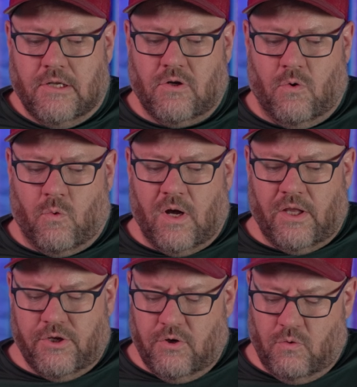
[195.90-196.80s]
So what
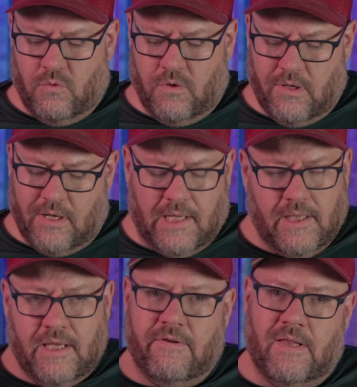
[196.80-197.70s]
I'll do,
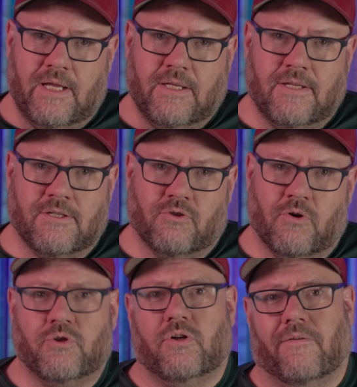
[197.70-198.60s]
I'll leave a link to the
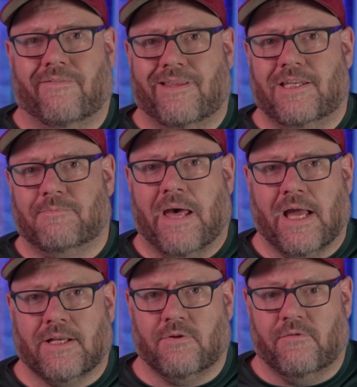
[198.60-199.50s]
description of these
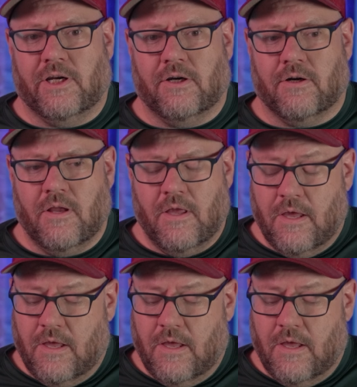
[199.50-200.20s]
magnets over here.